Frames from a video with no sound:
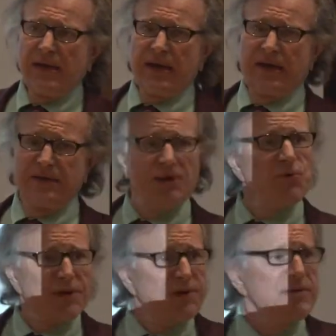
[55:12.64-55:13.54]
And they
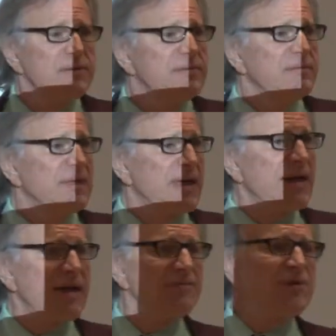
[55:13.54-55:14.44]
will.
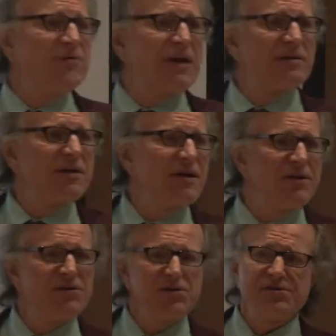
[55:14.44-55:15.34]
I have no doubt that
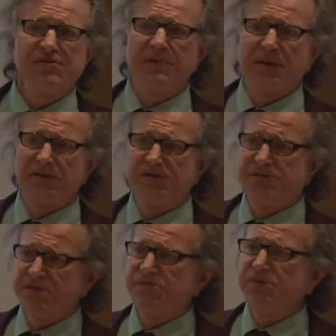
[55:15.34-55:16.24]
100 years from now,
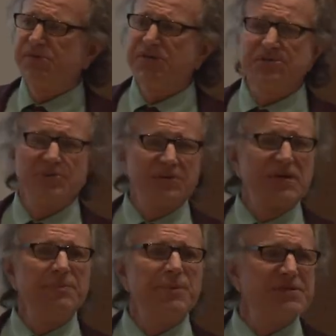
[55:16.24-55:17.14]
these machines will
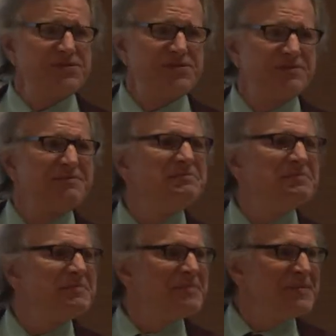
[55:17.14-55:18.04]
keep us
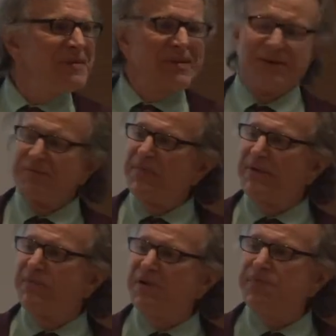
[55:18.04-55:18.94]
in
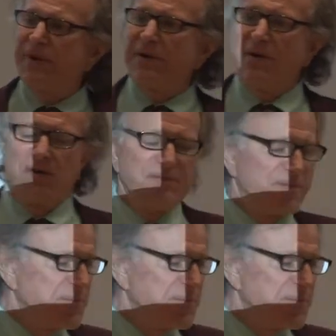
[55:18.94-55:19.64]
much better health for